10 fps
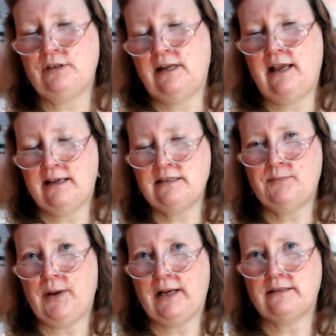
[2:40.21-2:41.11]

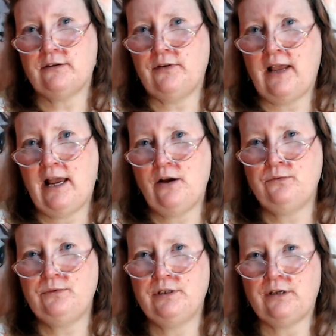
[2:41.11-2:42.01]
aspect of how
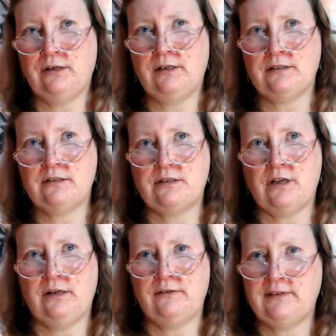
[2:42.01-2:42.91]
you're going to
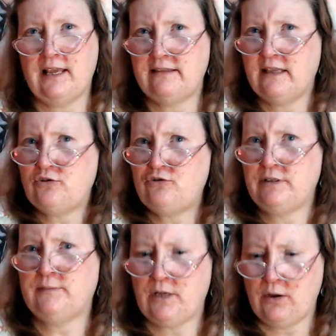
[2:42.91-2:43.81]
kind of get that dream
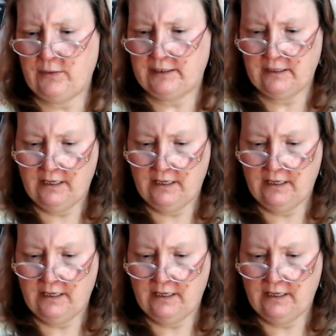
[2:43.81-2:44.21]
going.